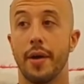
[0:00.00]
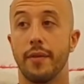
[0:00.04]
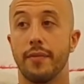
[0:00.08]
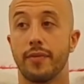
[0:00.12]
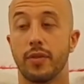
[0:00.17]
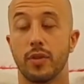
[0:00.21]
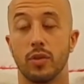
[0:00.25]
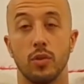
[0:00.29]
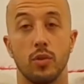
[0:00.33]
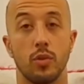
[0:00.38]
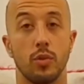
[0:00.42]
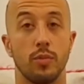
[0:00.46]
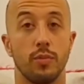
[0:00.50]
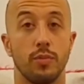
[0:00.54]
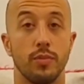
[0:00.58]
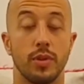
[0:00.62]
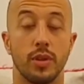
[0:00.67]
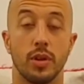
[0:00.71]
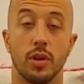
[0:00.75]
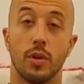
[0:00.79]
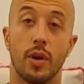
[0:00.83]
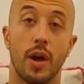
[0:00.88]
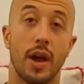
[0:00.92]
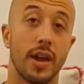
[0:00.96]
for for whom,
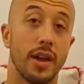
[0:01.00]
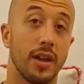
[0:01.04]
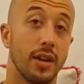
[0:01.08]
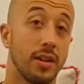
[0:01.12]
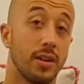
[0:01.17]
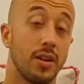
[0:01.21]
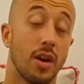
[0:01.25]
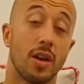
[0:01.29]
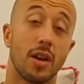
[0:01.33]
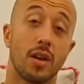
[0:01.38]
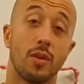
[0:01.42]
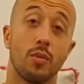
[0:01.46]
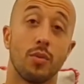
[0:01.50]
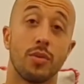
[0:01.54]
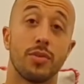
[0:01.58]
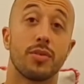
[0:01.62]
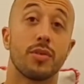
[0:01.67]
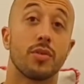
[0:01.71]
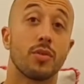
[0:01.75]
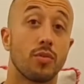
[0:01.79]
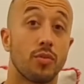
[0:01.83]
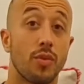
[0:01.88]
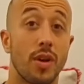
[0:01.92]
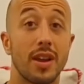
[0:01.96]
I got with
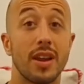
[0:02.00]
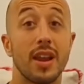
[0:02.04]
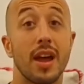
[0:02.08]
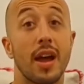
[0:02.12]
her right